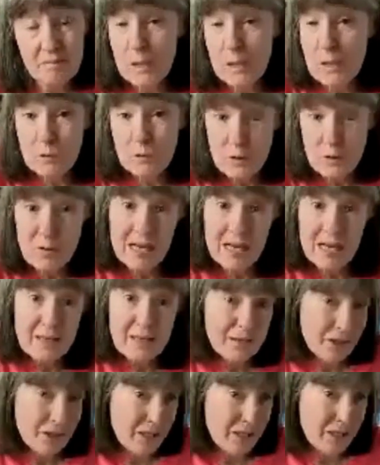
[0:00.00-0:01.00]
do that.
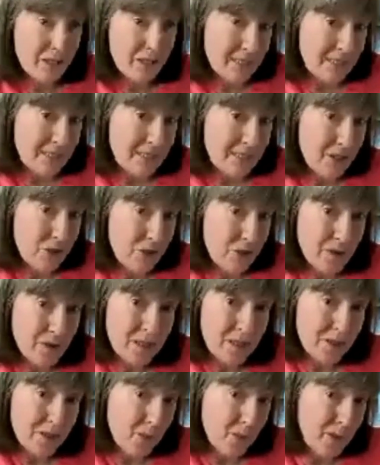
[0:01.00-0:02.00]
She doesn't enjoy
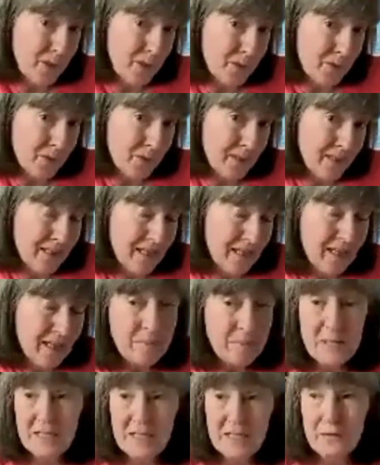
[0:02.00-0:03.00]
it, so we don't do
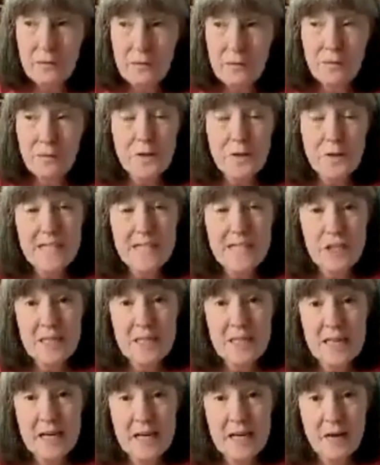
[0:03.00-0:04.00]
it. But you first
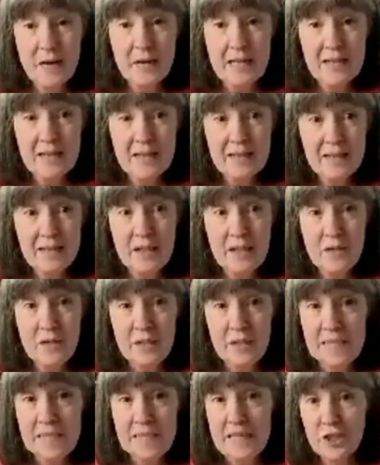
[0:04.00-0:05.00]
teach them to carry,
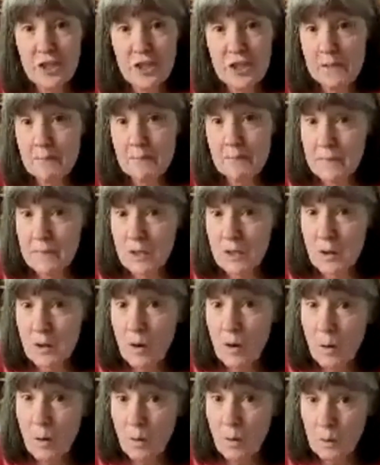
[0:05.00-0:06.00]
then you teach them
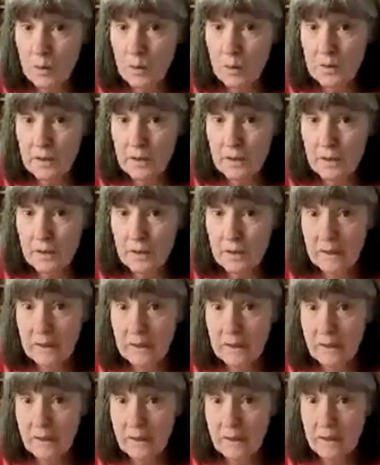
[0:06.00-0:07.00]
to hold
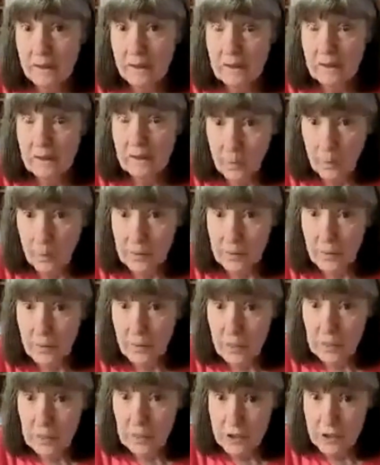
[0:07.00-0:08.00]
the
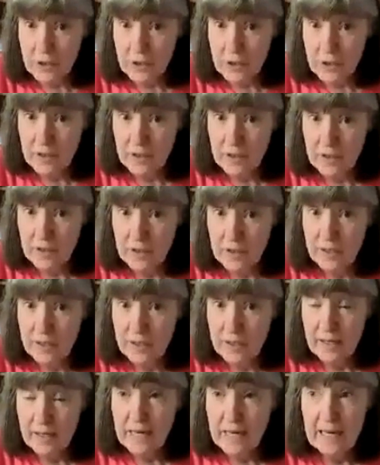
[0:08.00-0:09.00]
brush.
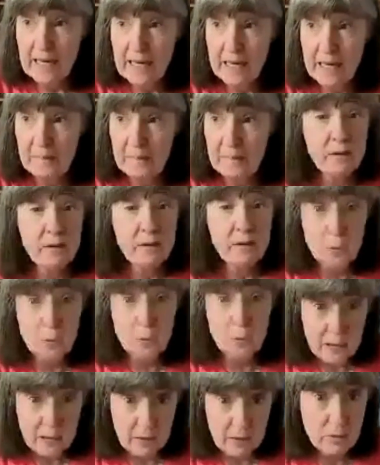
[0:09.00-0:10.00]
And you
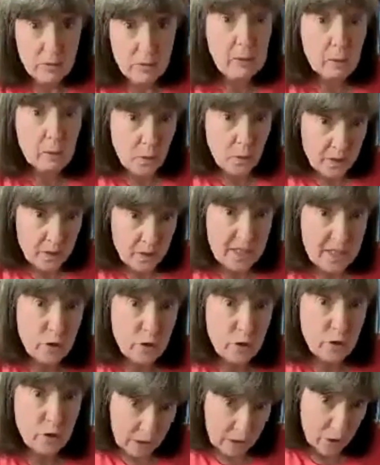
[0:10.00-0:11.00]
give your rewards, and
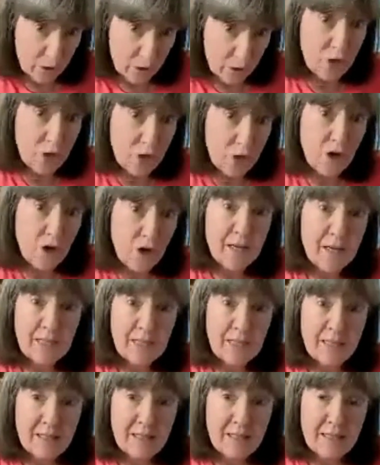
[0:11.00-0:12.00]
you're good dog.
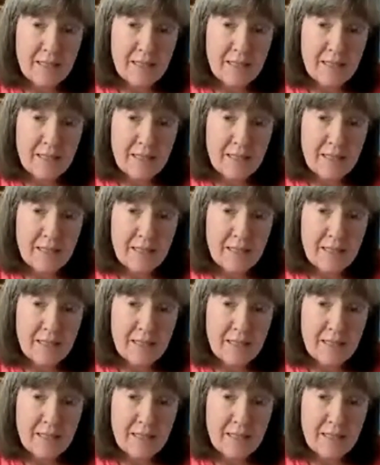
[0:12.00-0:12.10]
And